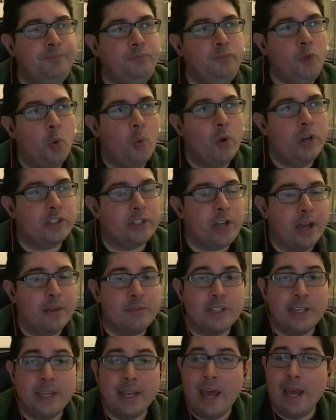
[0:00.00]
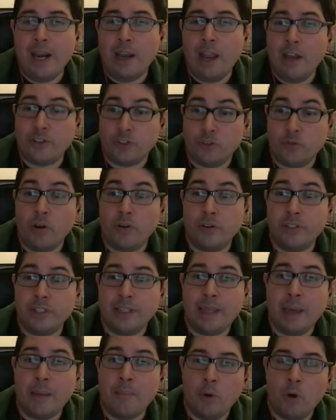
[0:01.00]
whereas ComC had a lot of struggles
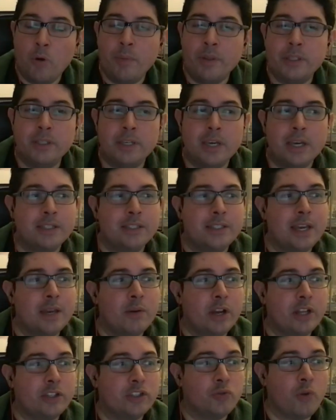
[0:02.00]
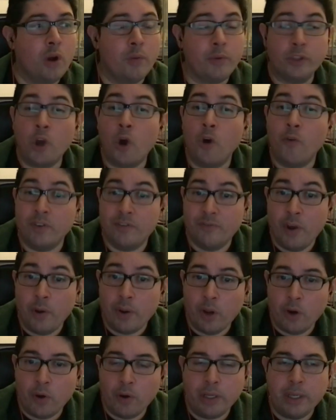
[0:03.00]
at that moment as they got struck with COVID
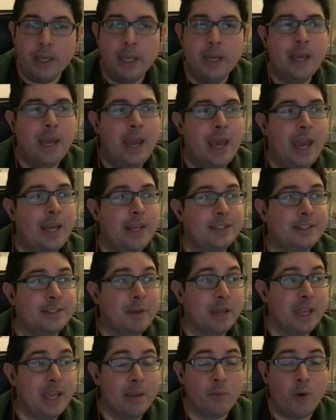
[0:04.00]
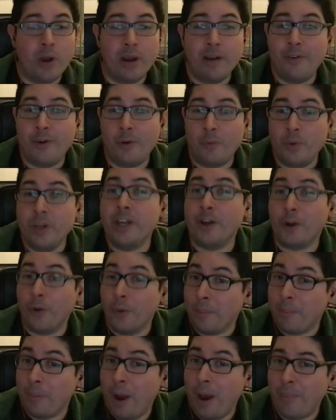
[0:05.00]
very early, and it's became kind of a
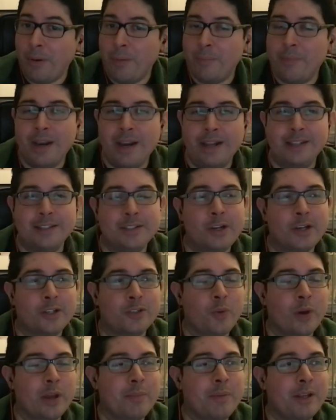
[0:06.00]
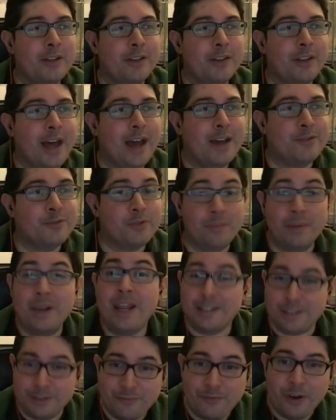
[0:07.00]
reoccurring problem that I discussed quite a bit on the live stream and
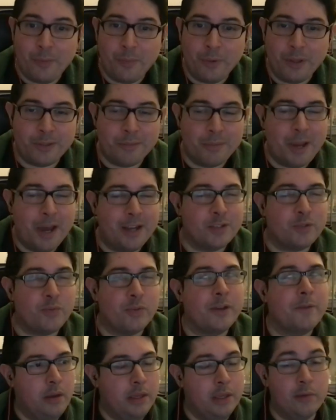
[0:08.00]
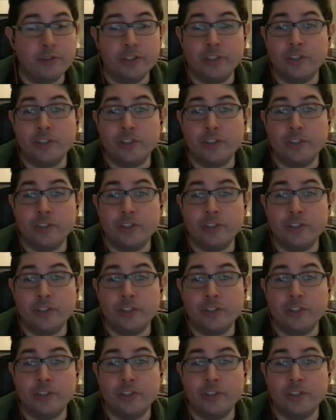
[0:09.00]
had some fun with, to be honest with you. Here was